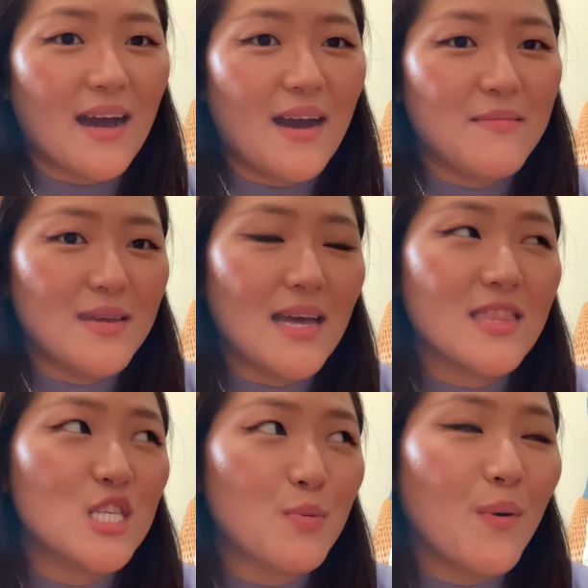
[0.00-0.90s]
I mean, at
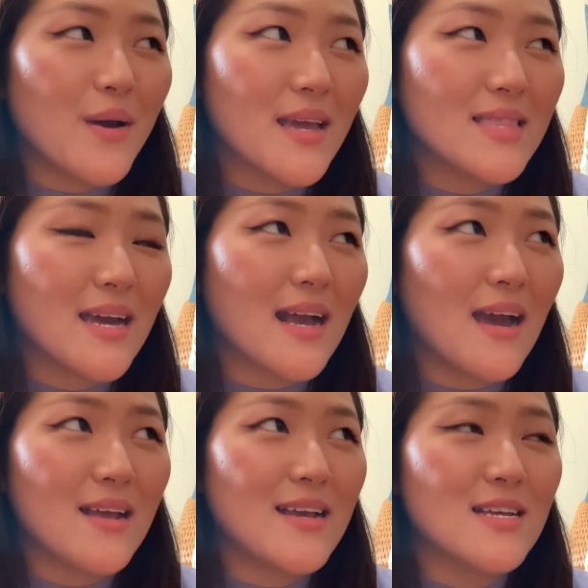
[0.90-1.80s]
this point, like,
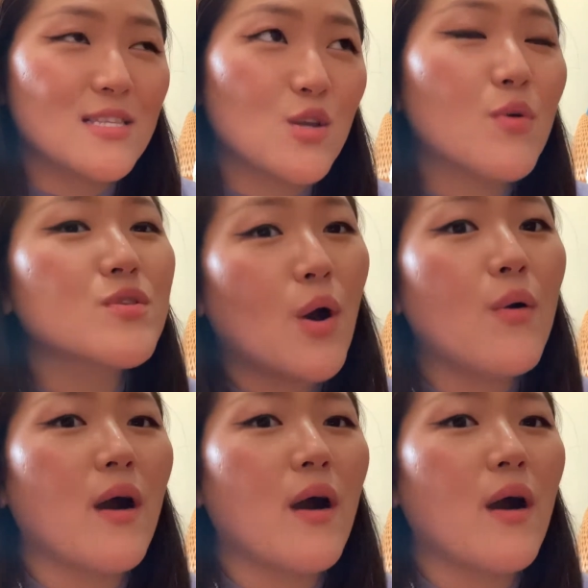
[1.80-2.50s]
I don't know,